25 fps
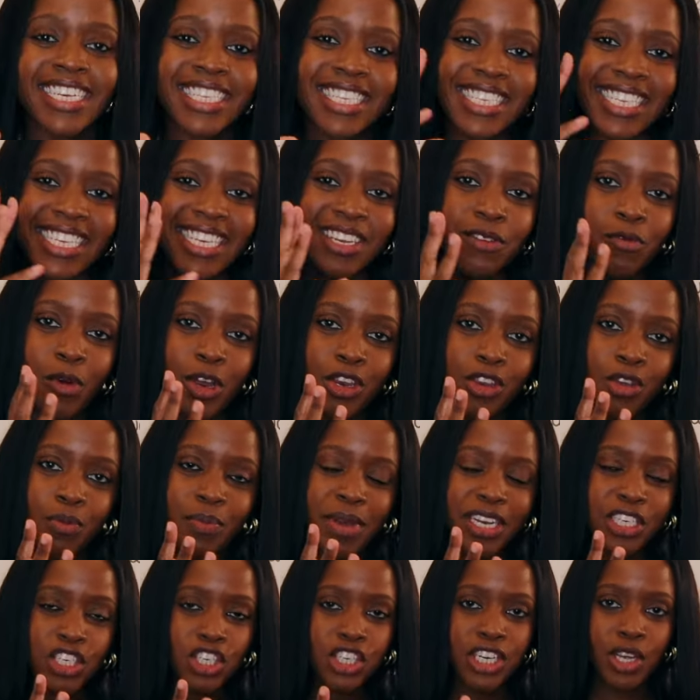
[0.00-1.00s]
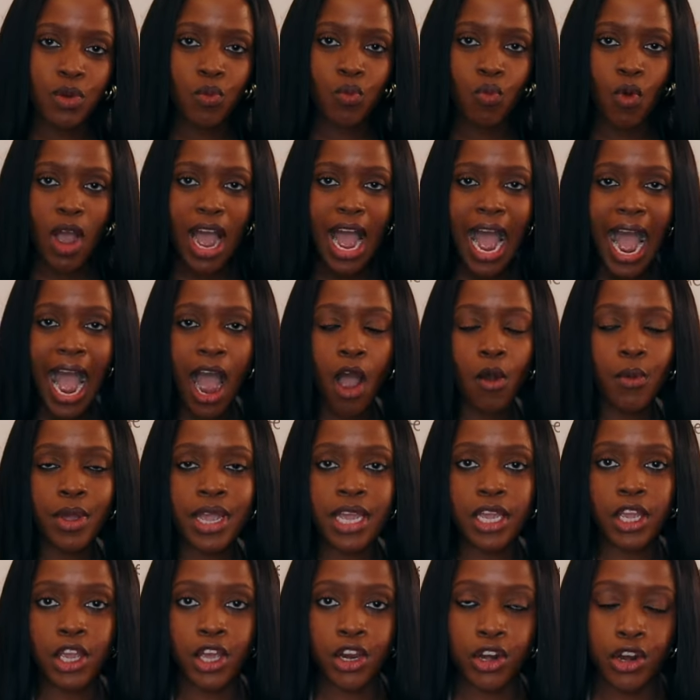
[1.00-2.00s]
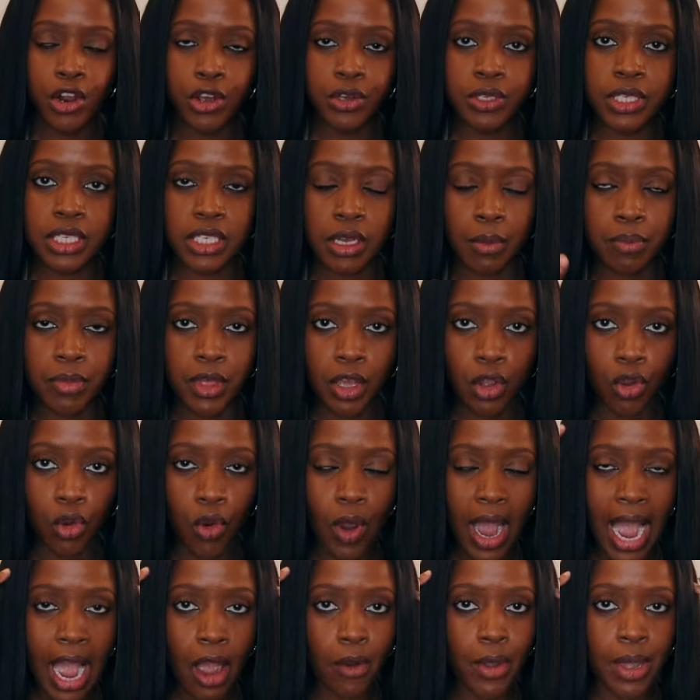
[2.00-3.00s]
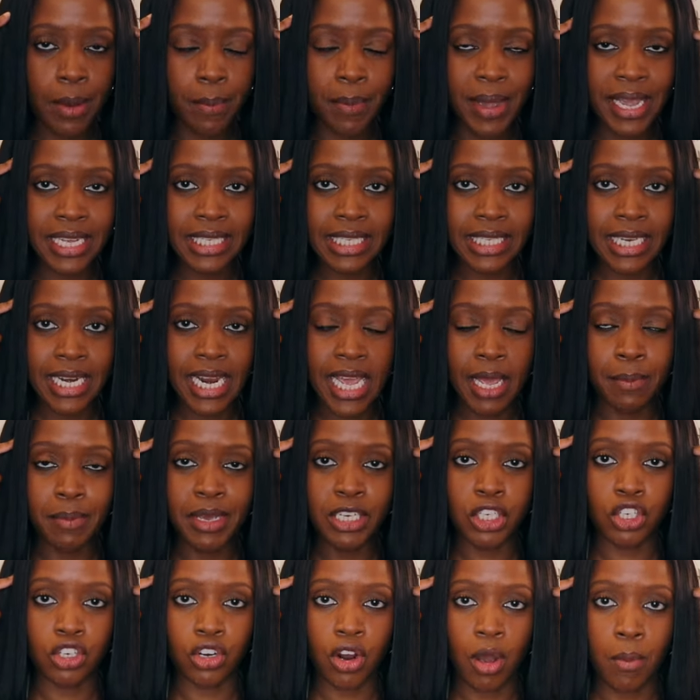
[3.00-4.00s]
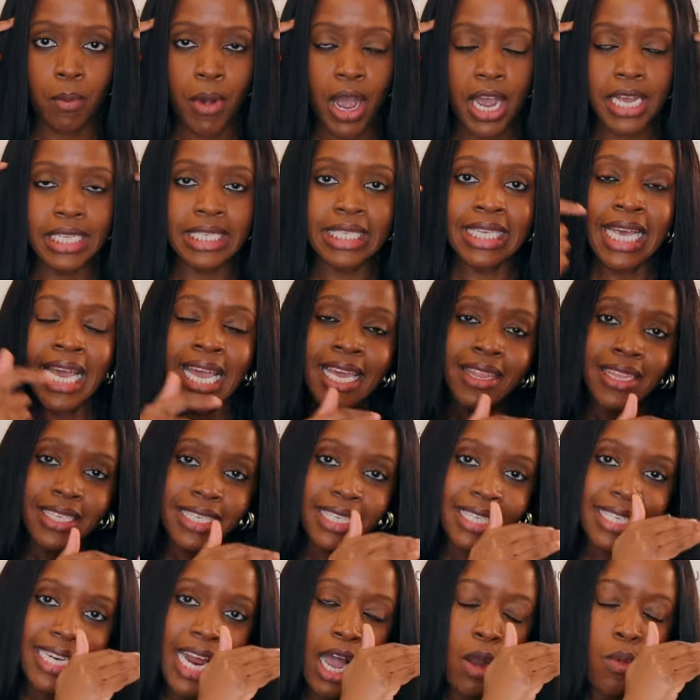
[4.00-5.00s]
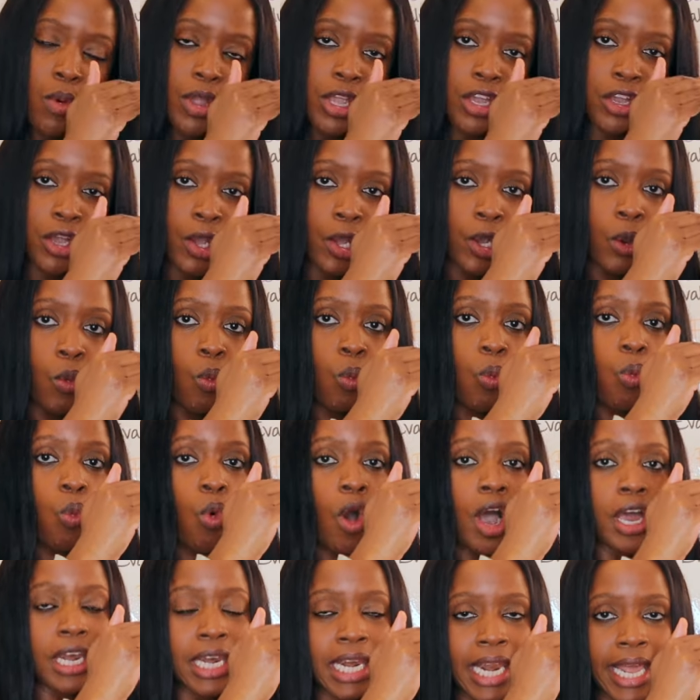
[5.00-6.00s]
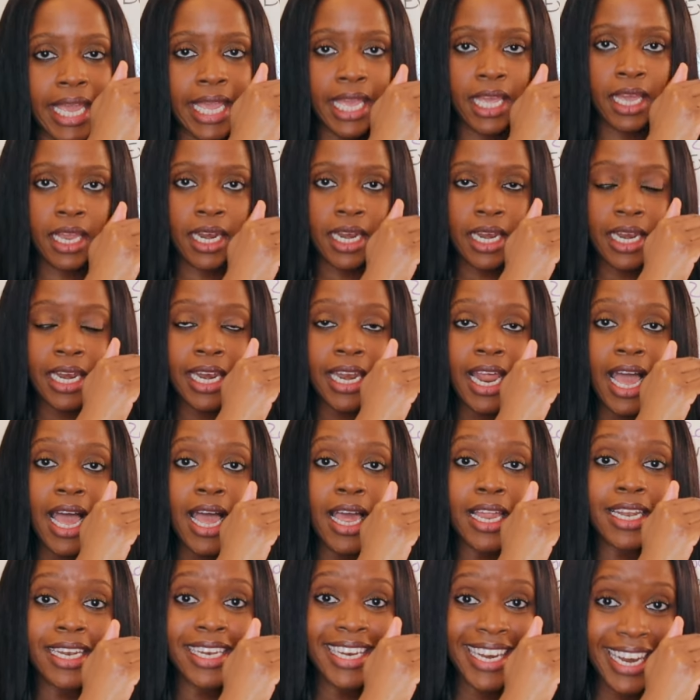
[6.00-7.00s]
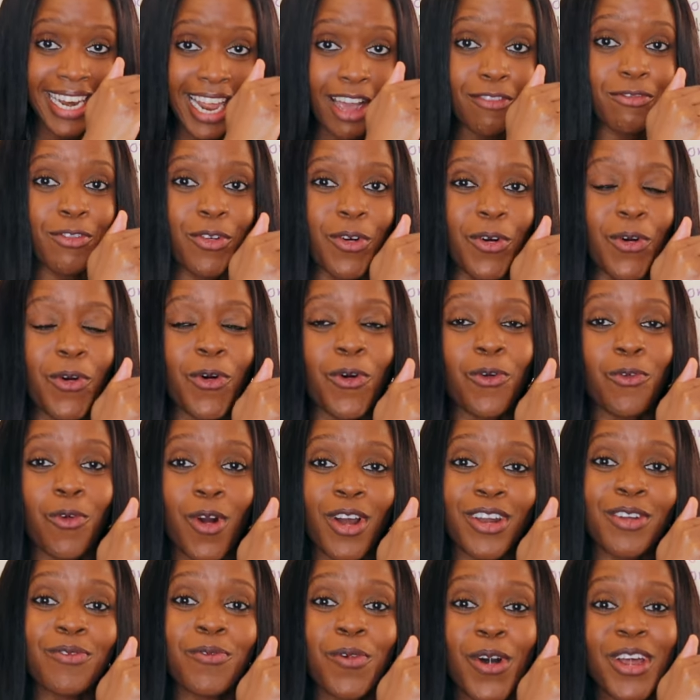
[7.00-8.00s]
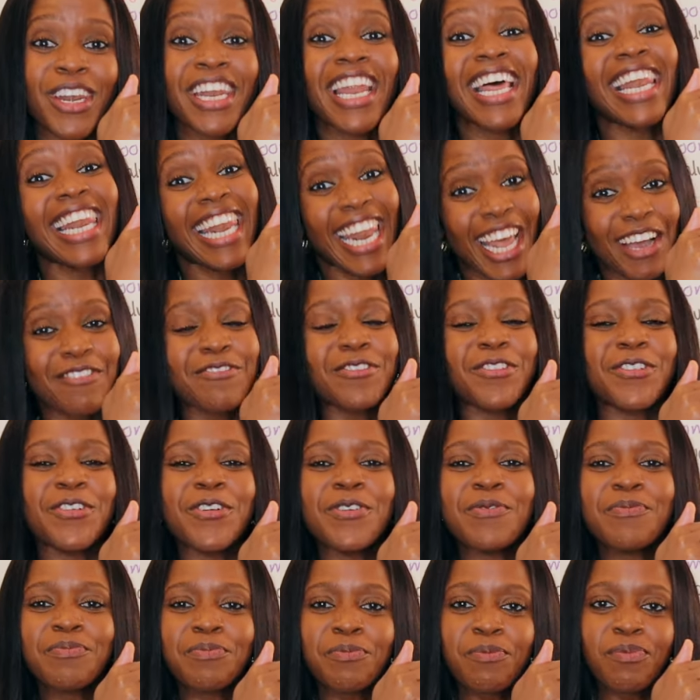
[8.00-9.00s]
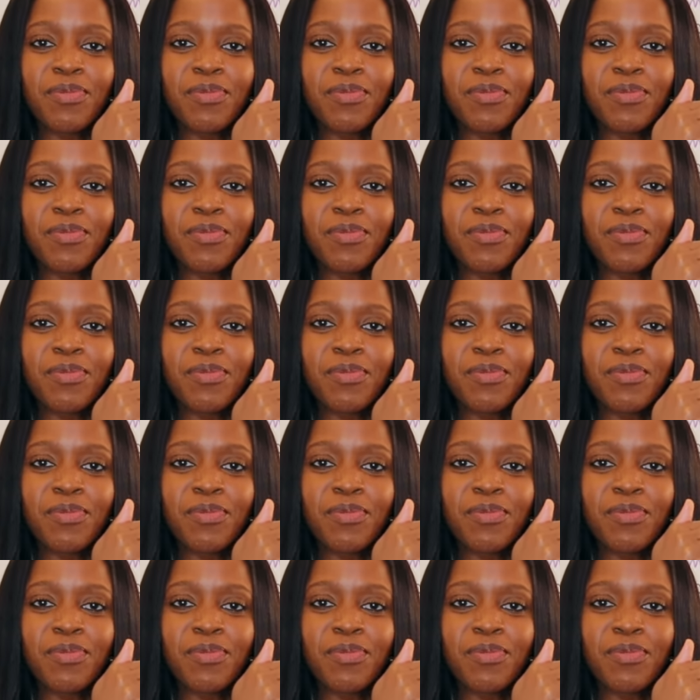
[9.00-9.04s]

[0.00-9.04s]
So when you're mentioning how it connotes something or how it paints an image in our minds, this is now where you're going one layer uh, level or one, one level